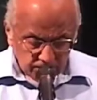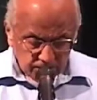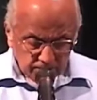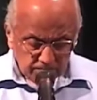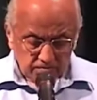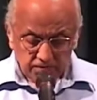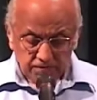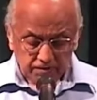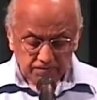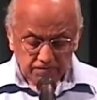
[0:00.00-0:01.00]
to a
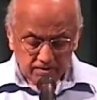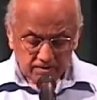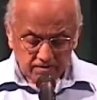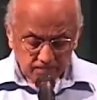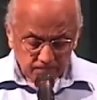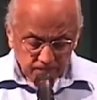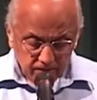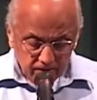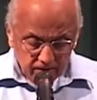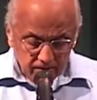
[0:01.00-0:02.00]
perfect father,
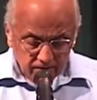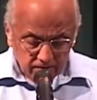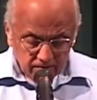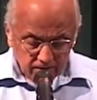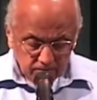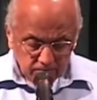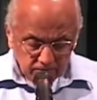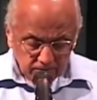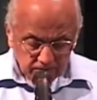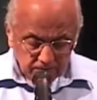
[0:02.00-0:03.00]
how can a
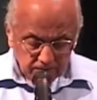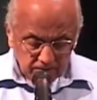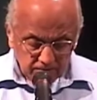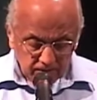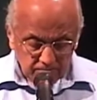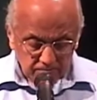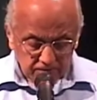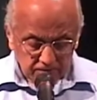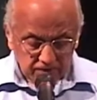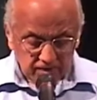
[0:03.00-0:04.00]
woman submit to an
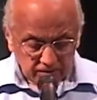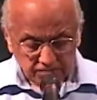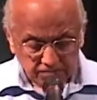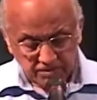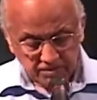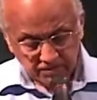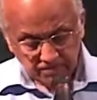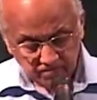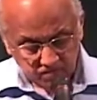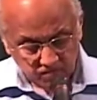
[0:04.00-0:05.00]
imperfect husband?
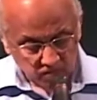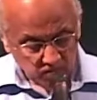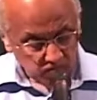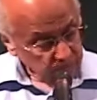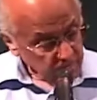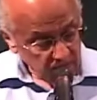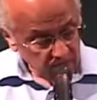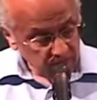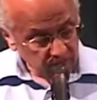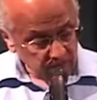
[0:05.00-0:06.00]

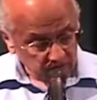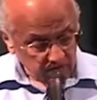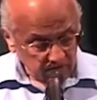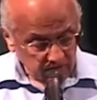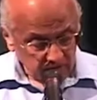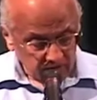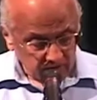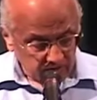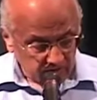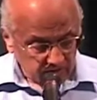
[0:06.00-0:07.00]
Very
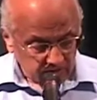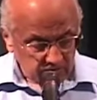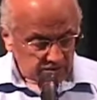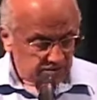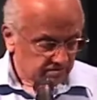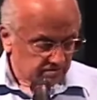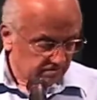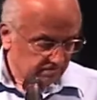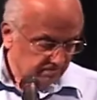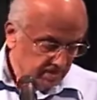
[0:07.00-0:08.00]
intelligent question,
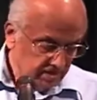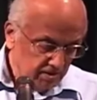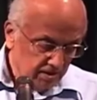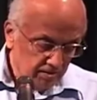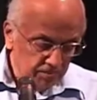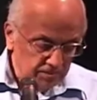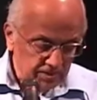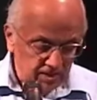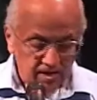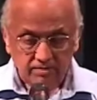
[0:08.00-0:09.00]

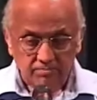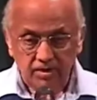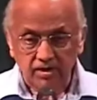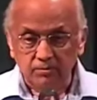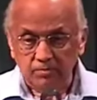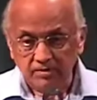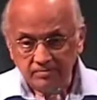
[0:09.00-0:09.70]
obviously asked by a woman,